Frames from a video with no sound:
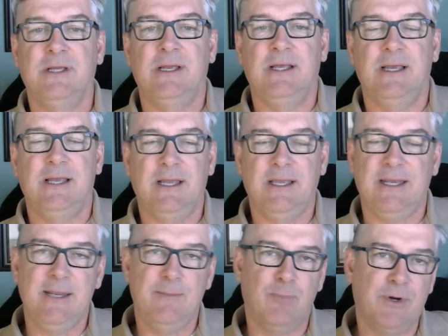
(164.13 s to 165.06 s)
And
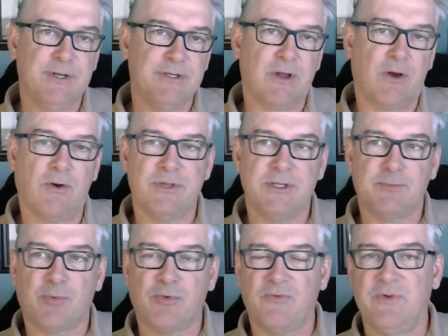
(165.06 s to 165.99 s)
he brings all these
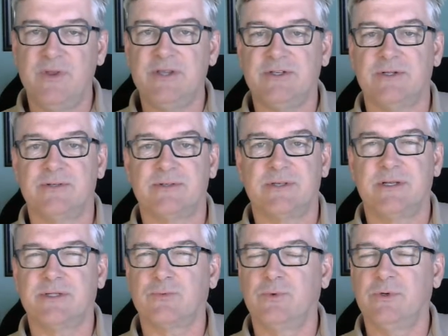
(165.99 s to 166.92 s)
provisions, and
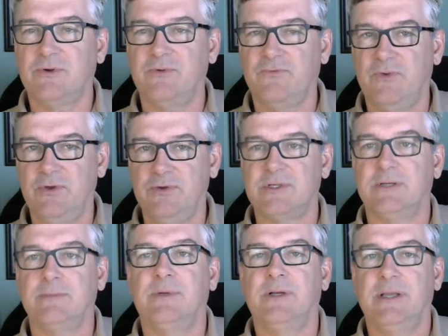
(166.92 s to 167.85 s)
it's real
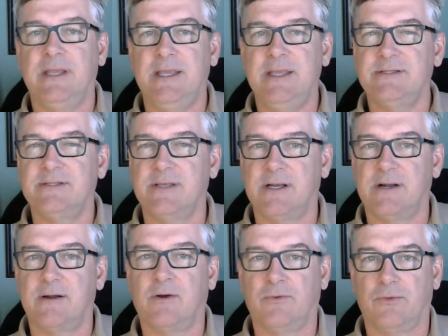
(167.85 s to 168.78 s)
confusing, but he's
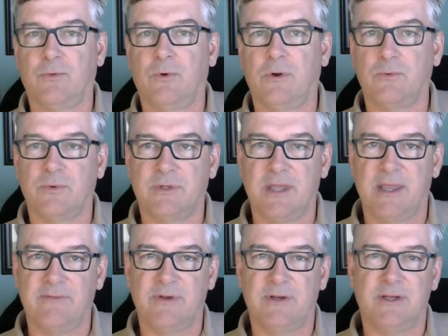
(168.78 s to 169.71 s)
there on the road with
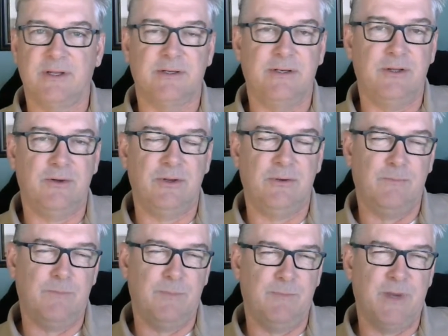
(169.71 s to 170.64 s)
David. And it
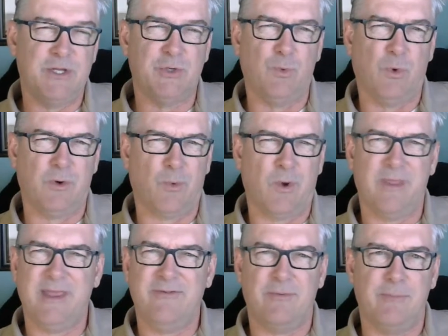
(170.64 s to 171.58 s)
makes you wonder why
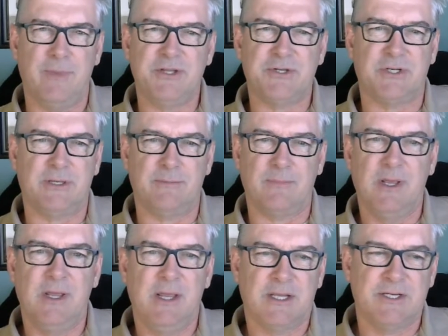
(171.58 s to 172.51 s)
they even mention him,
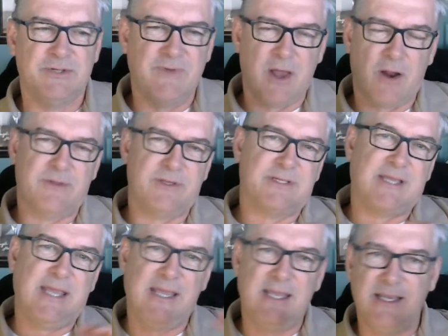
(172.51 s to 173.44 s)
because you've got all these
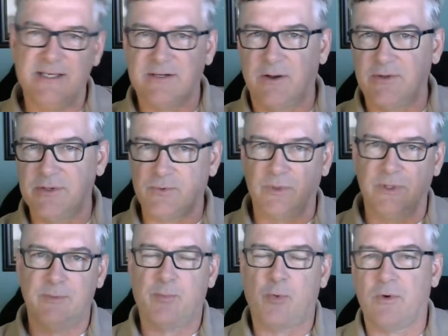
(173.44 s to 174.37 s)
kings and all these really
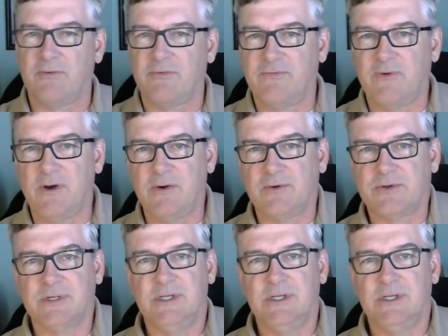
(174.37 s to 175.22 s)
important folks,